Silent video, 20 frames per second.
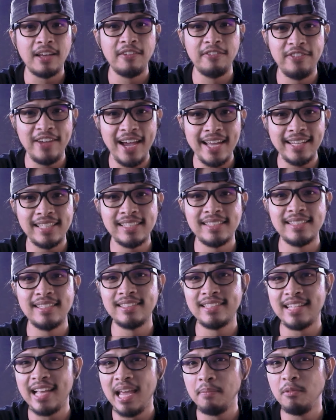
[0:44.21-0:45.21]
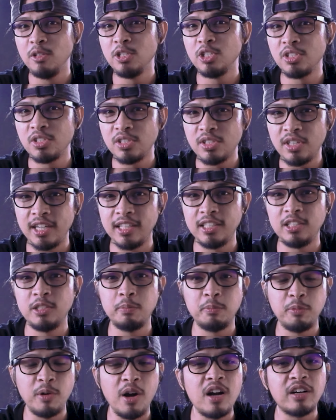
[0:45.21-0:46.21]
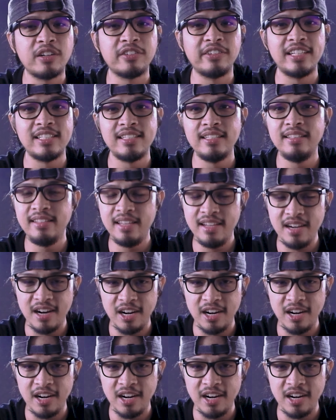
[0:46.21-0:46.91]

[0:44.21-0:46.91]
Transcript: that is the time you start to progress in the